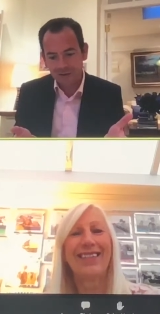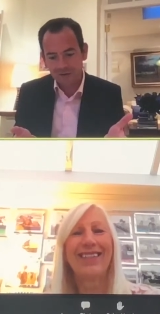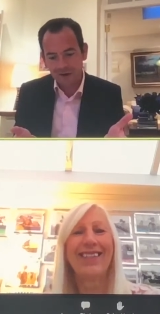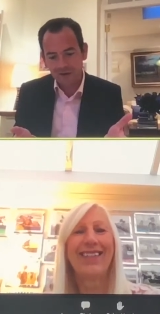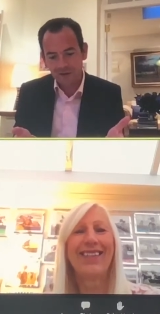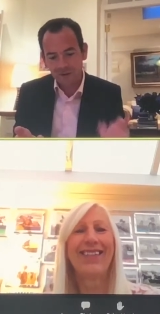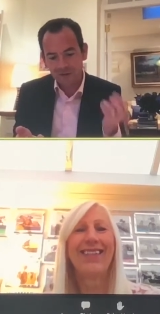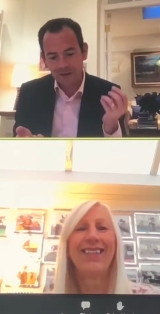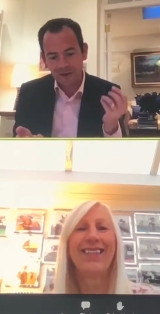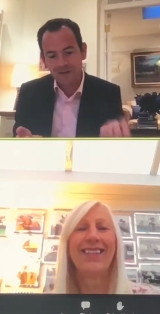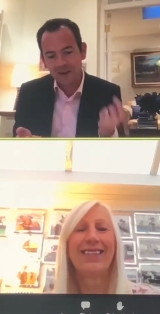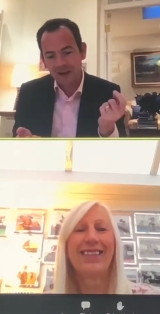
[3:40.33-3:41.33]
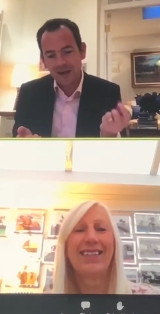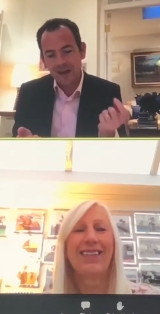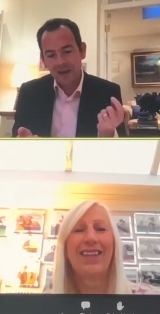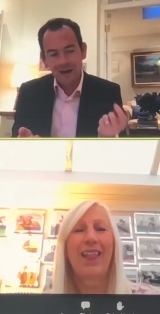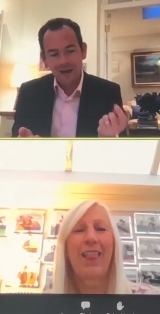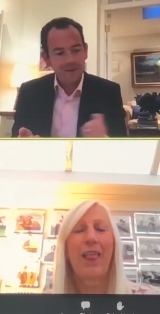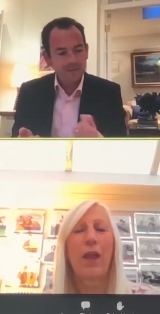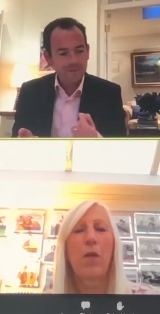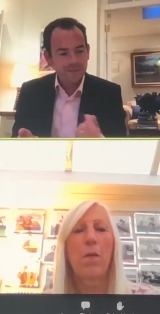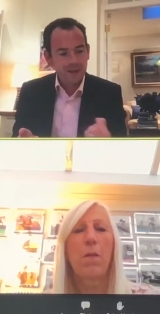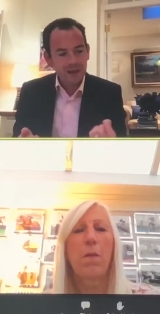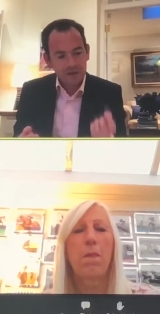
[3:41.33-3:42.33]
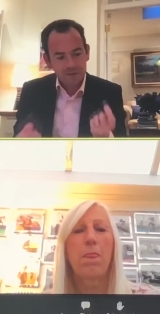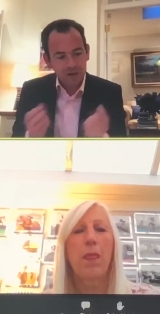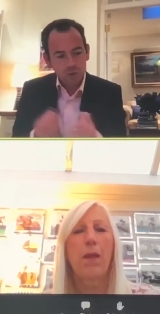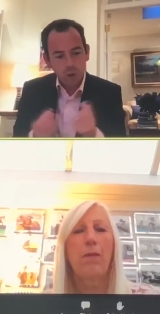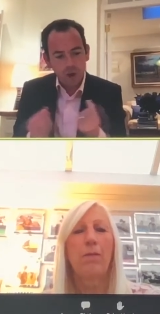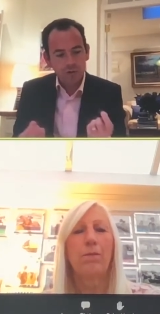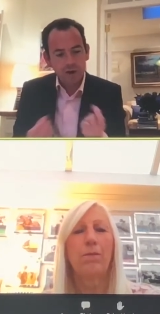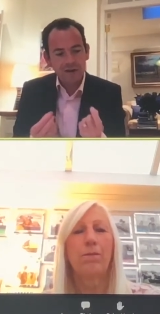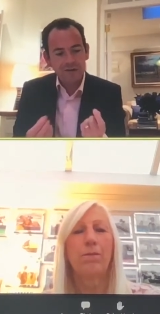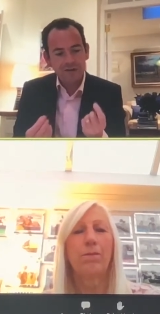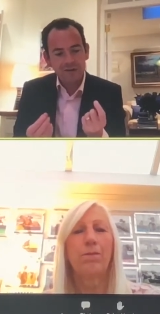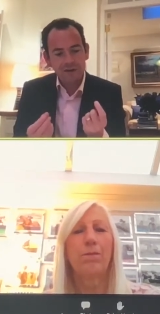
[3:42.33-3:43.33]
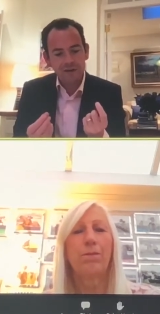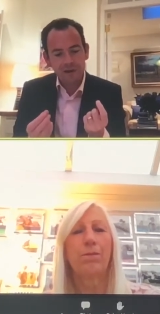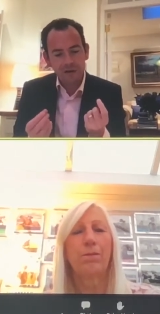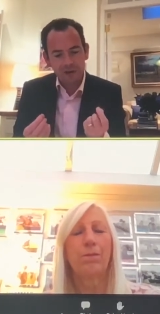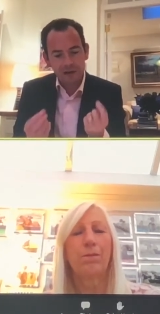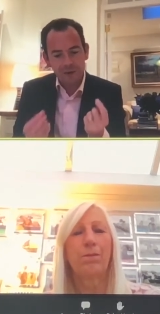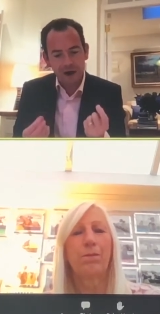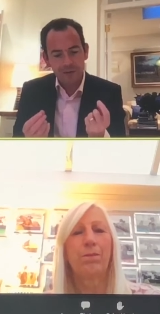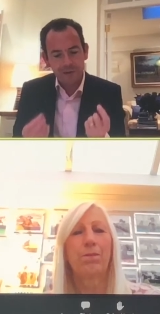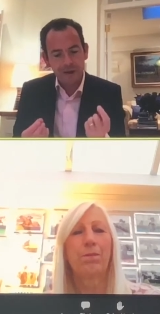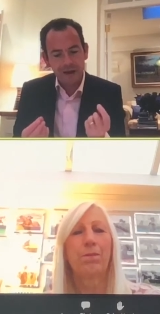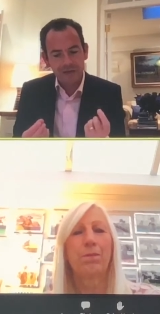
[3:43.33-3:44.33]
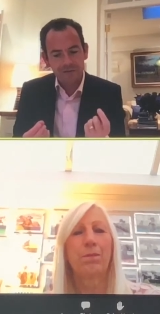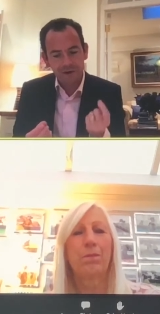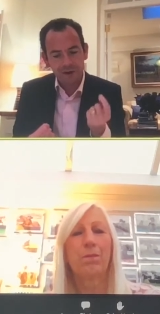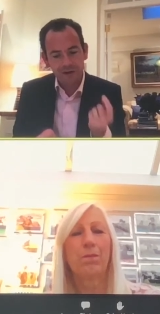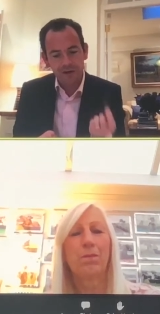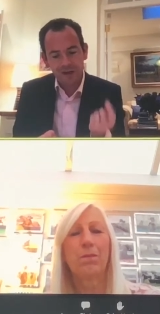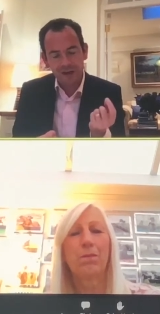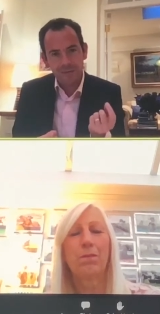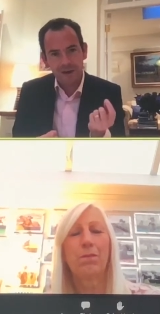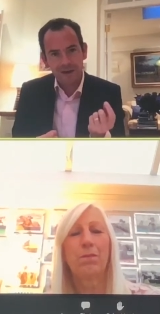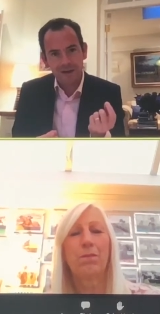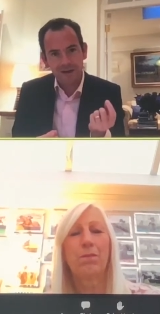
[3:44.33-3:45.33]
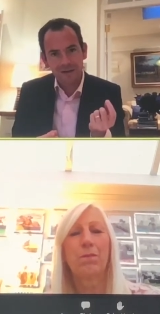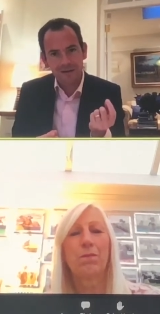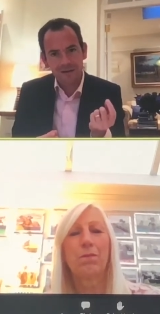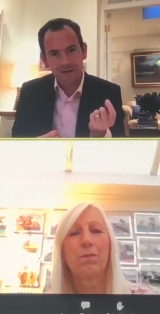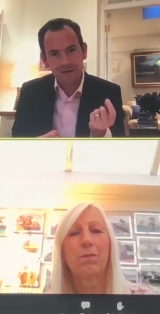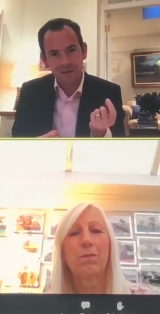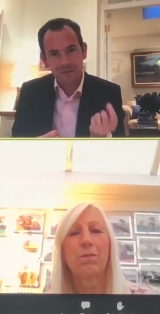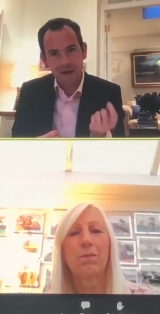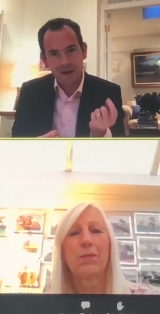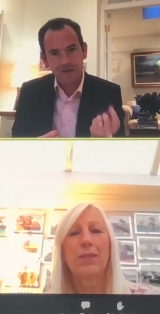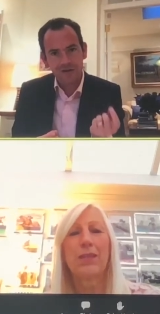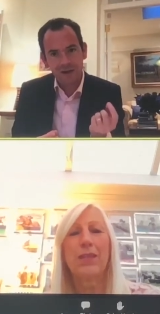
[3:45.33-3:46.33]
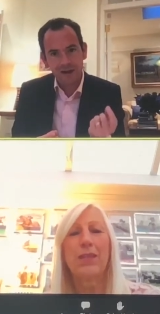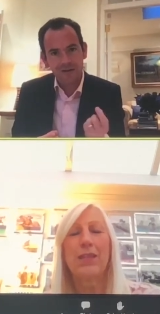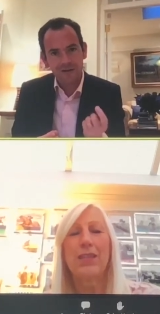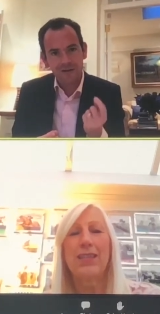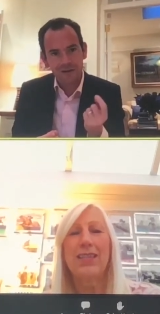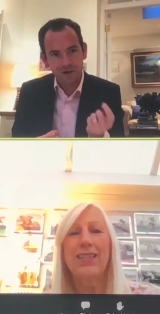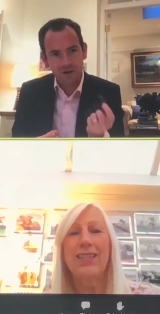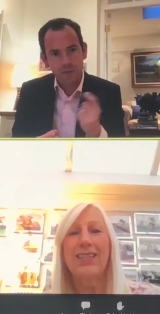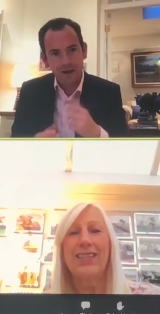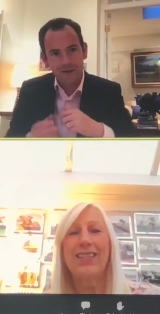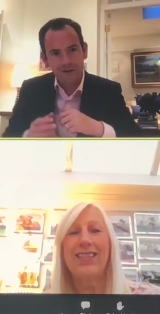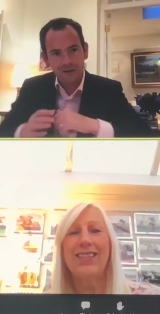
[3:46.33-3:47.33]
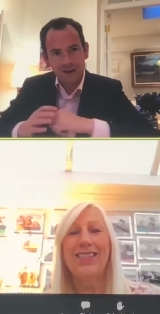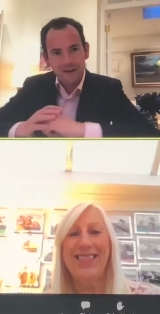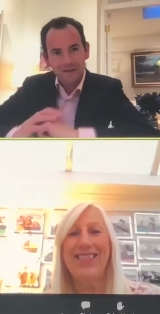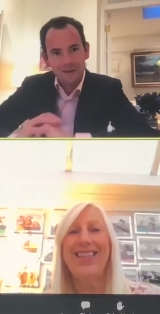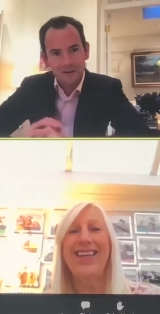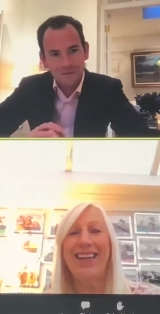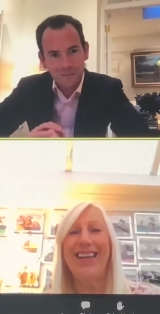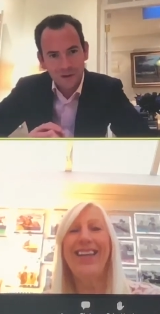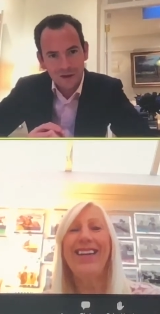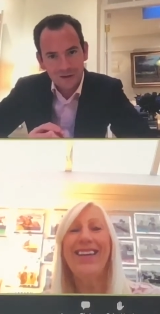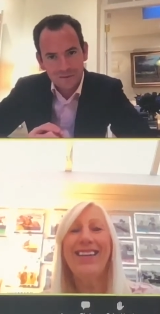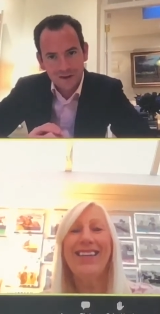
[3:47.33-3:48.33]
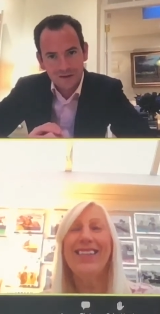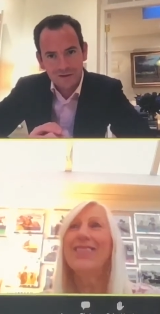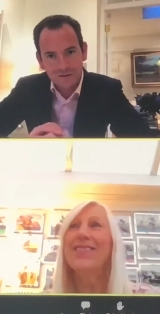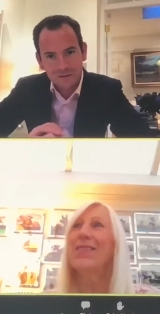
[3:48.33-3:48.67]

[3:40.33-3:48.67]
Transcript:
Speaker 1: Festival. If there's if there's one race you think might be made for her, couldn't it be the the mares' chase, the new mares' chase? At yeah, and at,